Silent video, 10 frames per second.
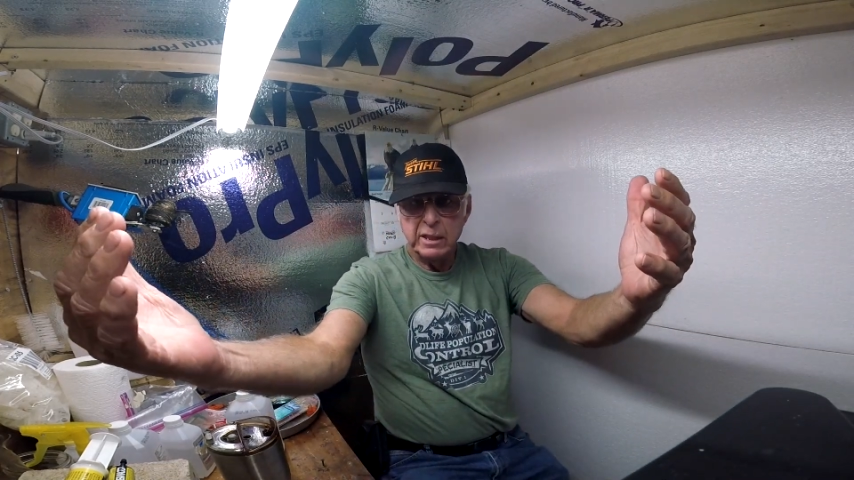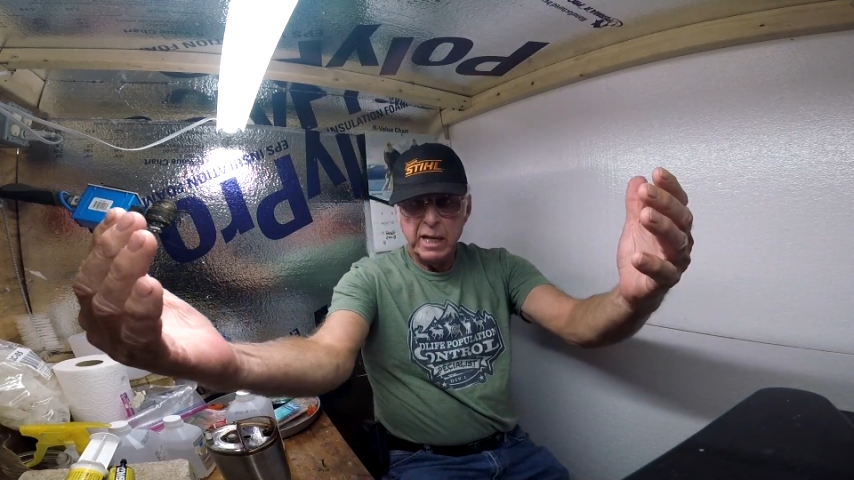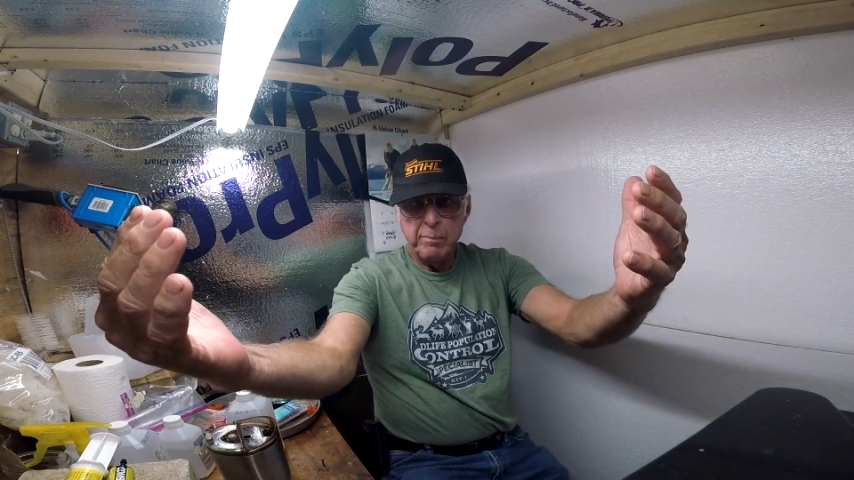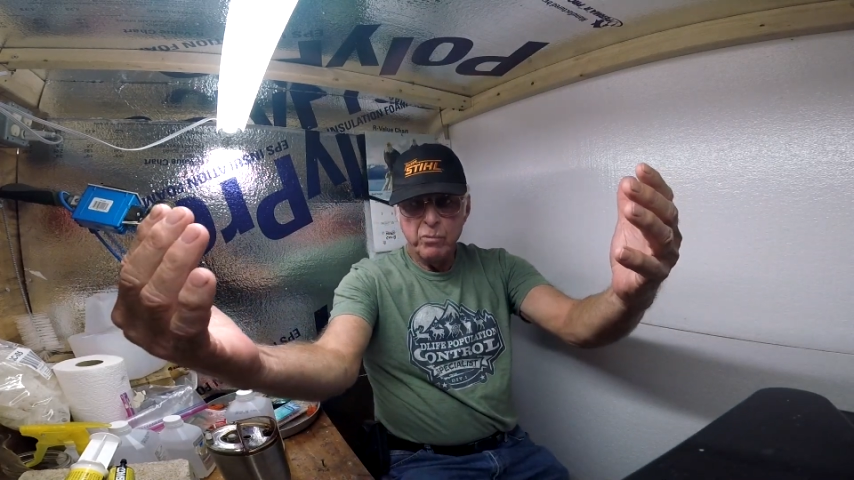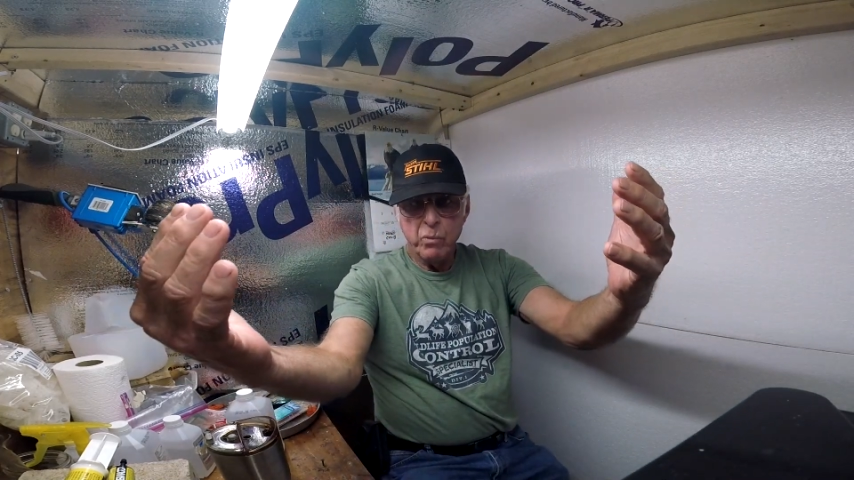
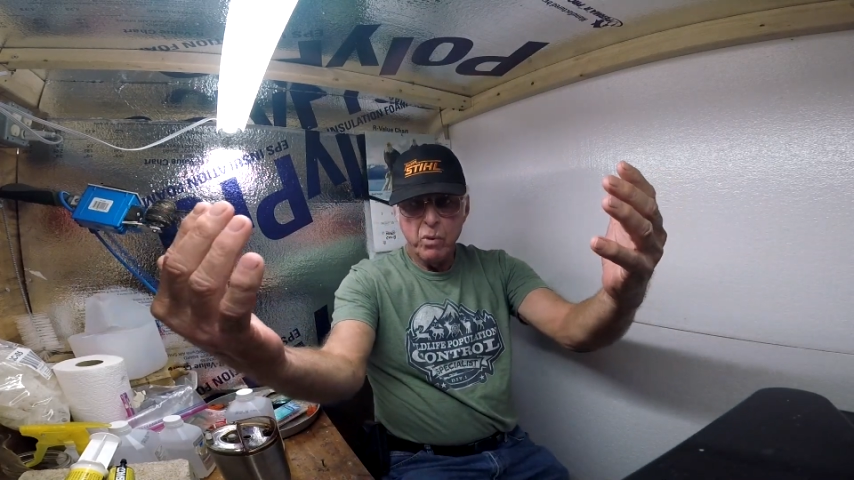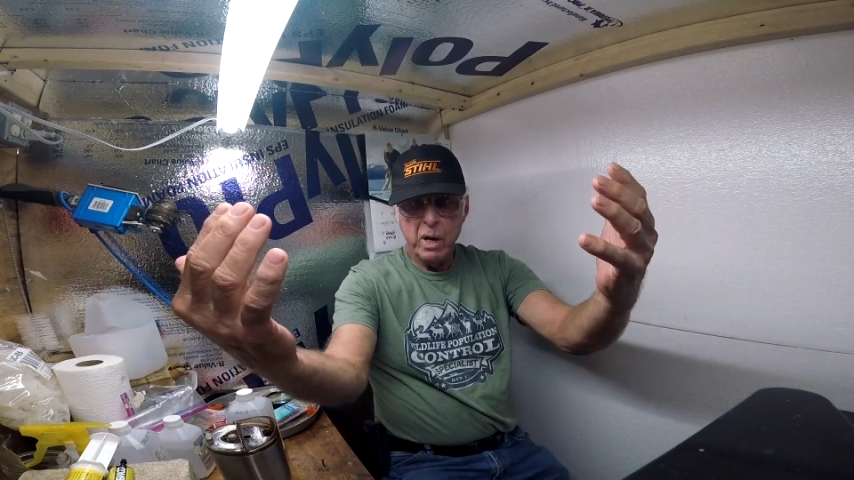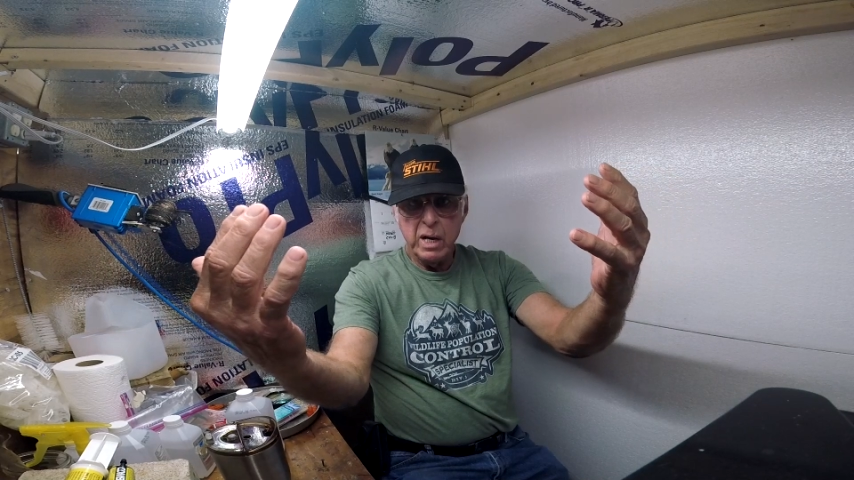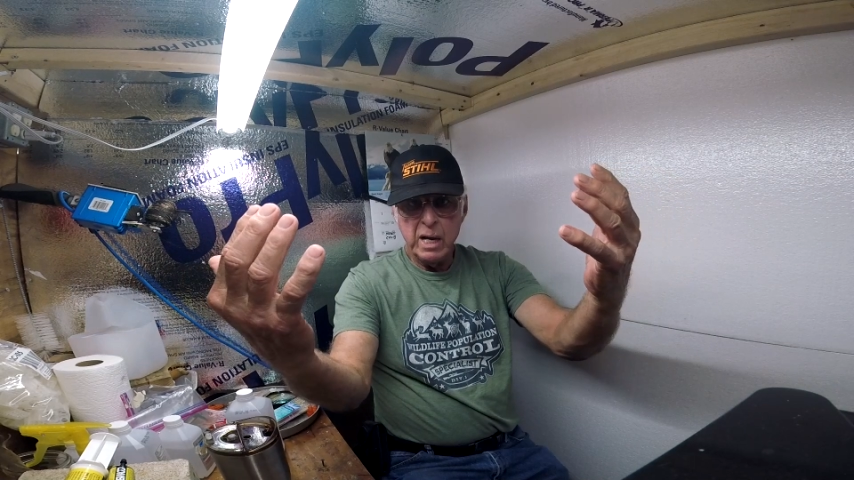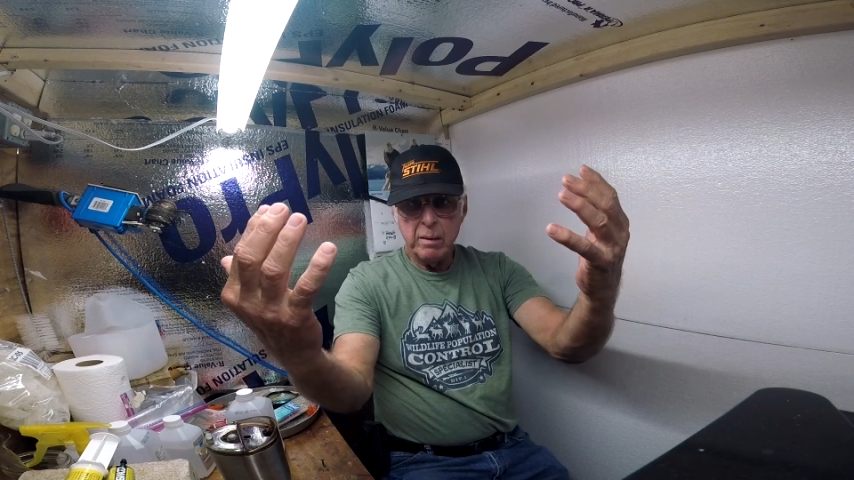came
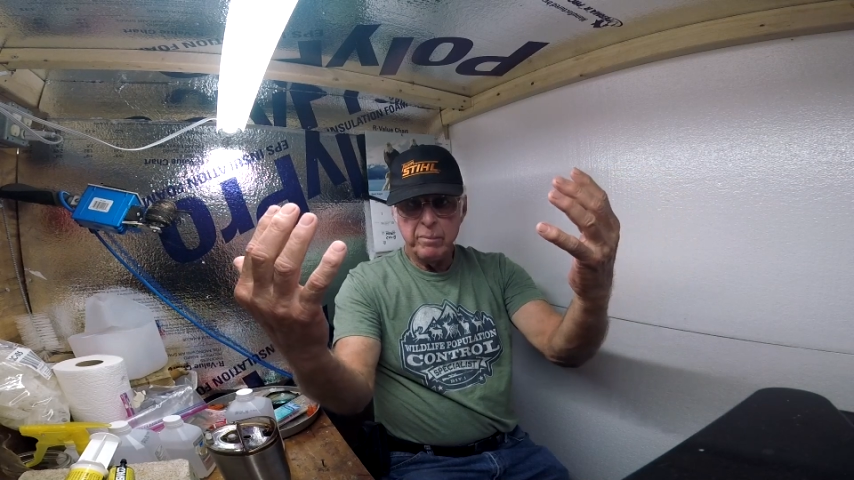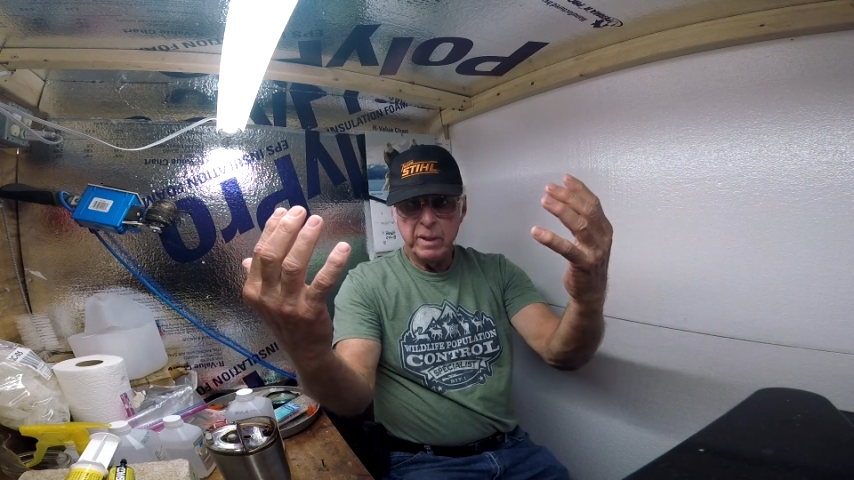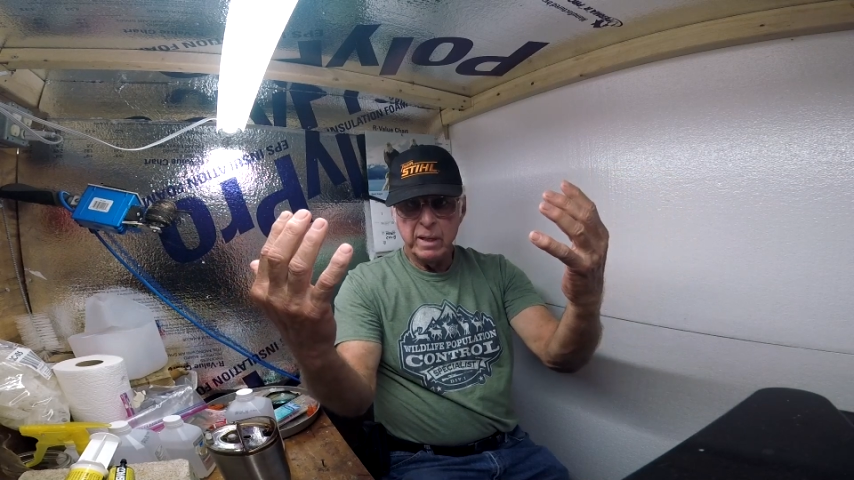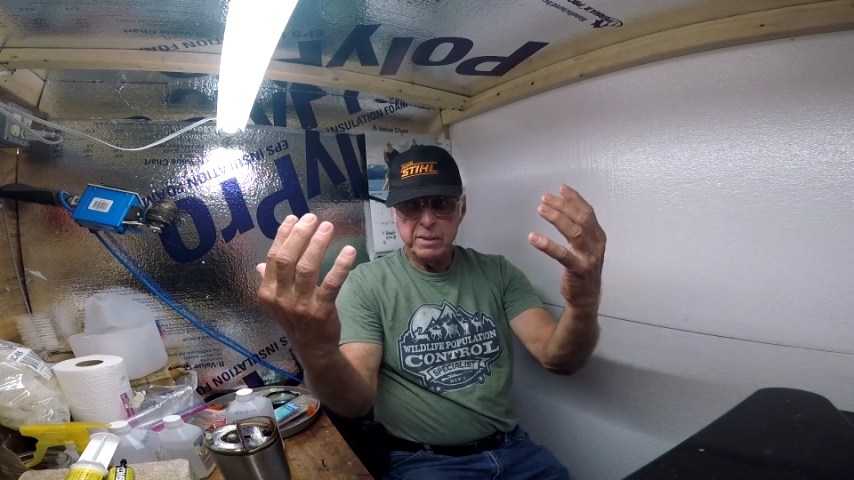right at me.